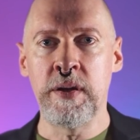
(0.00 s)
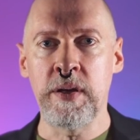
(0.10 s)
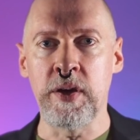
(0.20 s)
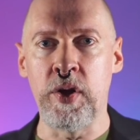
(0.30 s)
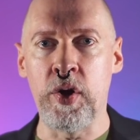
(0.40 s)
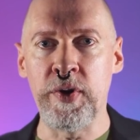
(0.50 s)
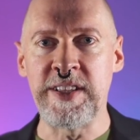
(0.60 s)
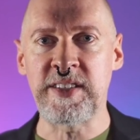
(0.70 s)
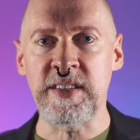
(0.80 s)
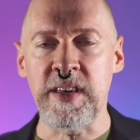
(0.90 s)
You know,
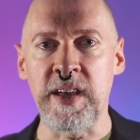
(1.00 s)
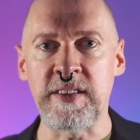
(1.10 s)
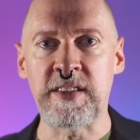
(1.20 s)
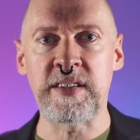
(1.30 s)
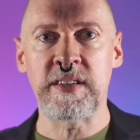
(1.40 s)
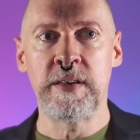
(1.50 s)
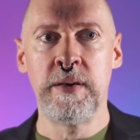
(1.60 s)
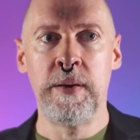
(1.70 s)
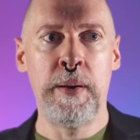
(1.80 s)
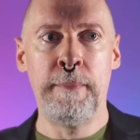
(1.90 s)
it's it's
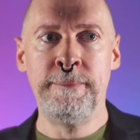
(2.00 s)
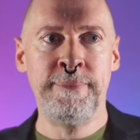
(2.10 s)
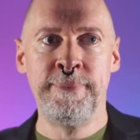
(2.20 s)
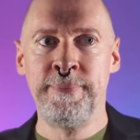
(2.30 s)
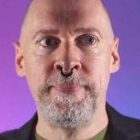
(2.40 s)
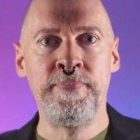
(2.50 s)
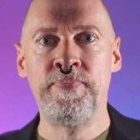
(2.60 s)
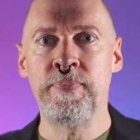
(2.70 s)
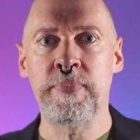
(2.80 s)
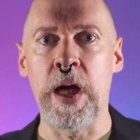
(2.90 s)

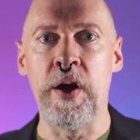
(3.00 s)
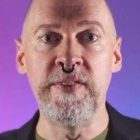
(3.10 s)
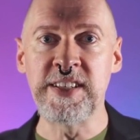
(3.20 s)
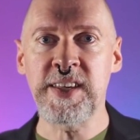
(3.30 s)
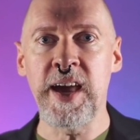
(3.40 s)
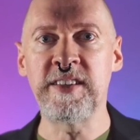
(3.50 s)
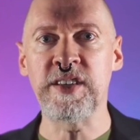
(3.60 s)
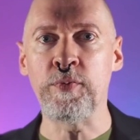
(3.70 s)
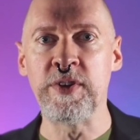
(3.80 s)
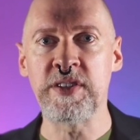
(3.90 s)
now in this case
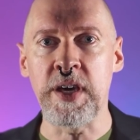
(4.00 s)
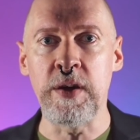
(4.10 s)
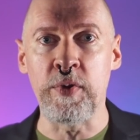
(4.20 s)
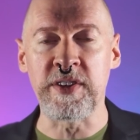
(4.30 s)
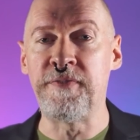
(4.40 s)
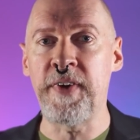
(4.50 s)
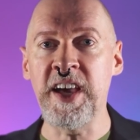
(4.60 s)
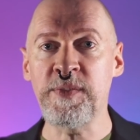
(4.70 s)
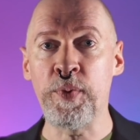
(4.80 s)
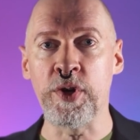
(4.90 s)
it was it was a
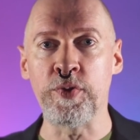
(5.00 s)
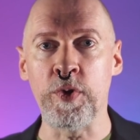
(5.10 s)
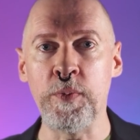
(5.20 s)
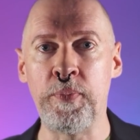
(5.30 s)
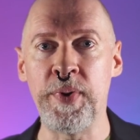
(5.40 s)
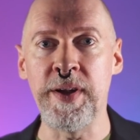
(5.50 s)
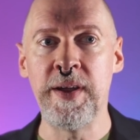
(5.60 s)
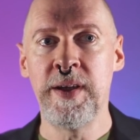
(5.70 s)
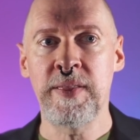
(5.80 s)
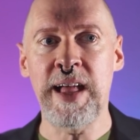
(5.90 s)
Facebook group, but
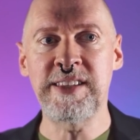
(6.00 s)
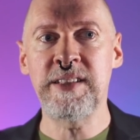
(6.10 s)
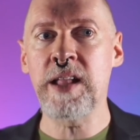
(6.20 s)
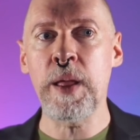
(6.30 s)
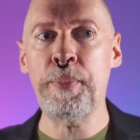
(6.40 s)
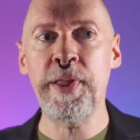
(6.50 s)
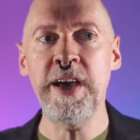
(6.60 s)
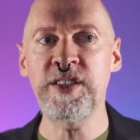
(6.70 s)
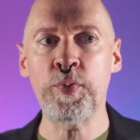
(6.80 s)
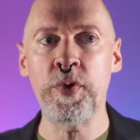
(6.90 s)
that's not the
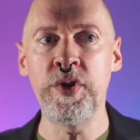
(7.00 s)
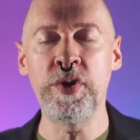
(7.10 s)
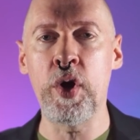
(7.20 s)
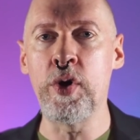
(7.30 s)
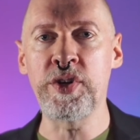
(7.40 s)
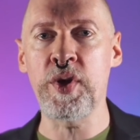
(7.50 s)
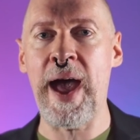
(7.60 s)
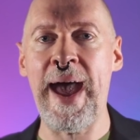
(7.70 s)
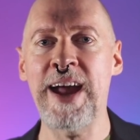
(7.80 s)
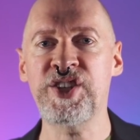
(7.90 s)
place where you go to
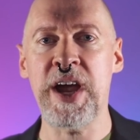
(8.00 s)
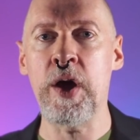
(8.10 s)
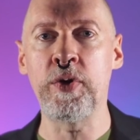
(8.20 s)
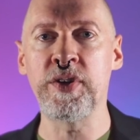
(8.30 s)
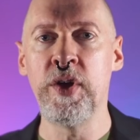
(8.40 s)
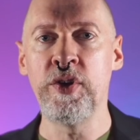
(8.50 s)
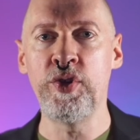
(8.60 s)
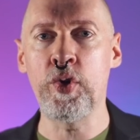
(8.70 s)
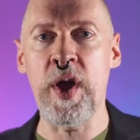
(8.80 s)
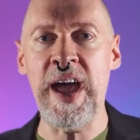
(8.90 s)
hash out
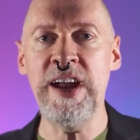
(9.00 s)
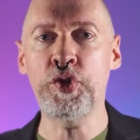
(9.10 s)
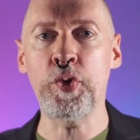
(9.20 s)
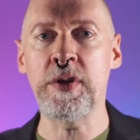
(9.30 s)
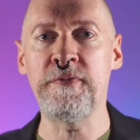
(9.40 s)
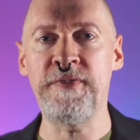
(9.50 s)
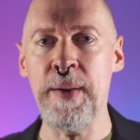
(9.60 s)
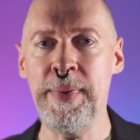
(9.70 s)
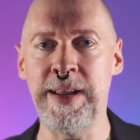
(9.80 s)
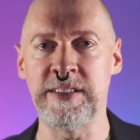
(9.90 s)
your hatred of
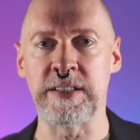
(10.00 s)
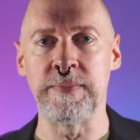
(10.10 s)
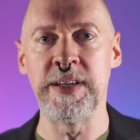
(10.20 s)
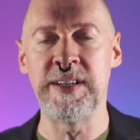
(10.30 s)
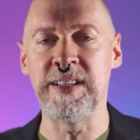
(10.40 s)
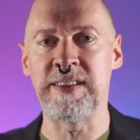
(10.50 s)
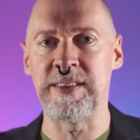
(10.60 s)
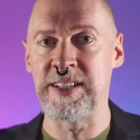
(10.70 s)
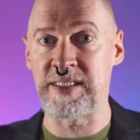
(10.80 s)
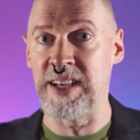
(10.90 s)
feminism. It,
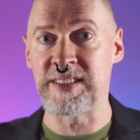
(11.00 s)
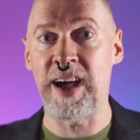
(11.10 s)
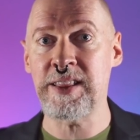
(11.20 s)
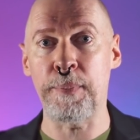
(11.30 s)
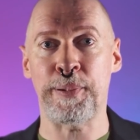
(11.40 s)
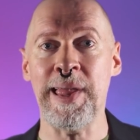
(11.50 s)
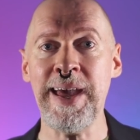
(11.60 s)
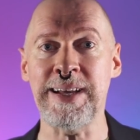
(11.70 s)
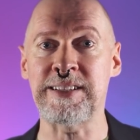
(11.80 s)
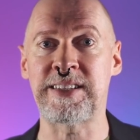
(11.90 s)
it's it's it's not the
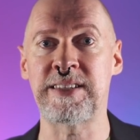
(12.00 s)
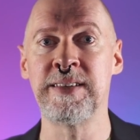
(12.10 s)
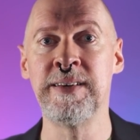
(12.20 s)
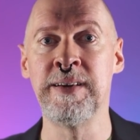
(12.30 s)
place.